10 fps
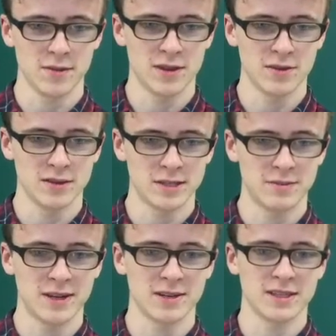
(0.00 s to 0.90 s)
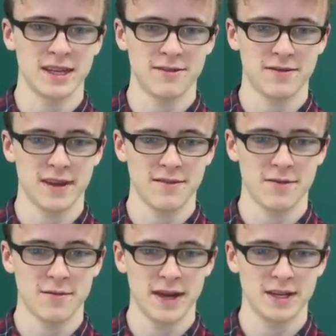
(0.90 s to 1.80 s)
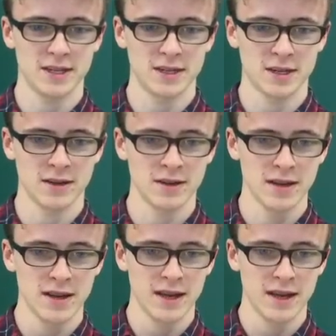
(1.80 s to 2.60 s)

We do this because if the information